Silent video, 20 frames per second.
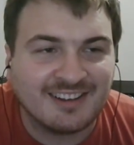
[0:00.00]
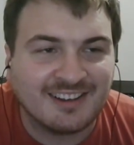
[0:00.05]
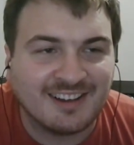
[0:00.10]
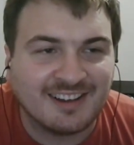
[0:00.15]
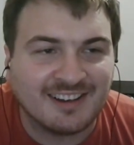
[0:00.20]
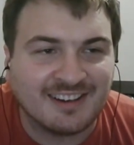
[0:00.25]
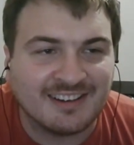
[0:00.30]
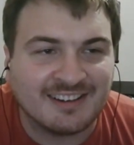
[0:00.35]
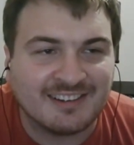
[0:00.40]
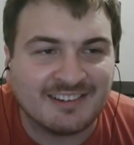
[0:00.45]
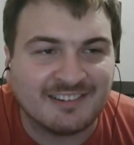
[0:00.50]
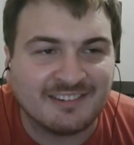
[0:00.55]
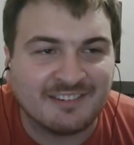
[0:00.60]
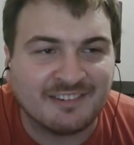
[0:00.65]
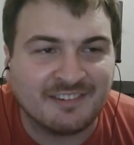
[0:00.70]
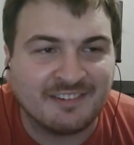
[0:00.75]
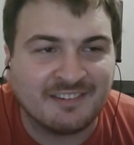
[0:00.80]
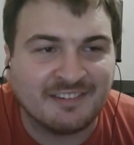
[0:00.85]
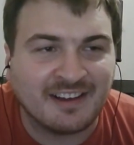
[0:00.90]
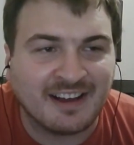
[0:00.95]
I need to
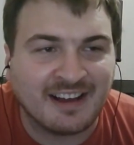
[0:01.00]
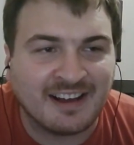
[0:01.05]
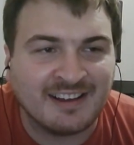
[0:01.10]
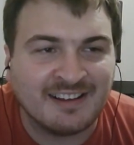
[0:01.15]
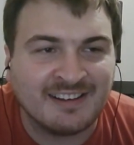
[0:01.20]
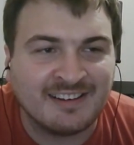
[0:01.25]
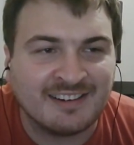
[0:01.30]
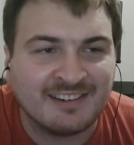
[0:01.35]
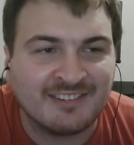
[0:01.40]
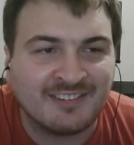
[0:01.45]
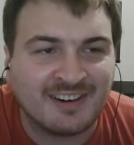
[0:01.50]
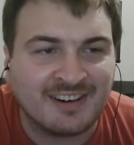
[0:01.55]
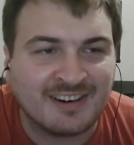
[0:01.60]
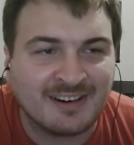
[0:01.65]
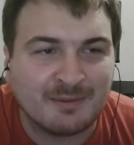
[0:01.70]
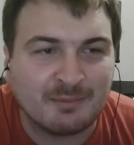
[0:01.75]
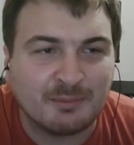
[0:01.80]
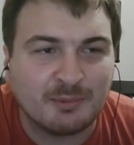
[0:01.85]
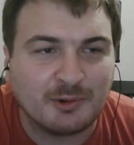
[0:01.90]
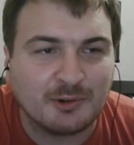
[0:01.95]
find where I
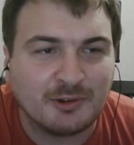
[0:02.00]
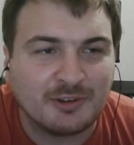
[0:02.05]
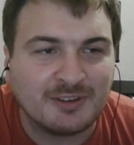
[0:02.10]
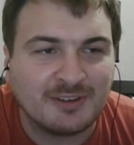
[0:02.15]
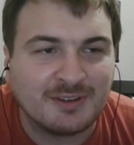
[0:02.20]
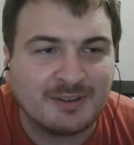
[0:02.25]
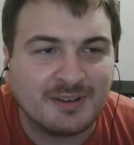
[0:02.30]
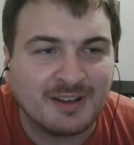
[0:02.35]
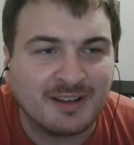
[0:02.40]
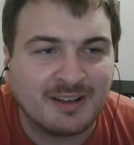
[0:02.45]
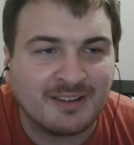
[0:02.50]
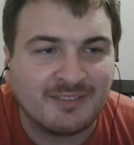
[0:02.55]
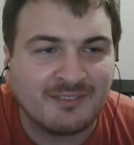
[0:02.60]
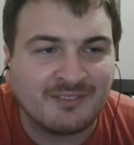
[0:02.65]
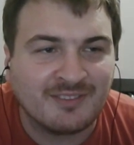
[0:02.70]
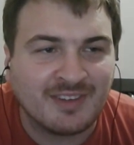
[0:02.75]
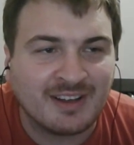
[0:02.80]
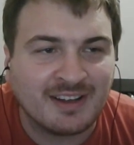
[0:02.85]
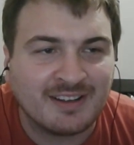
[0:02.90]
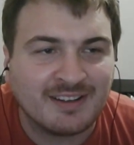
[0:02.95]
put on
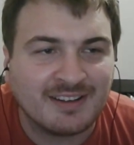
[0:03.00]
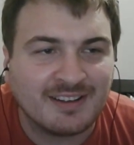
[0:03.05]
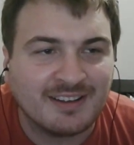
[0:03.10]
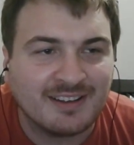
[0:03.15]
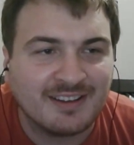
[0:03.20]
my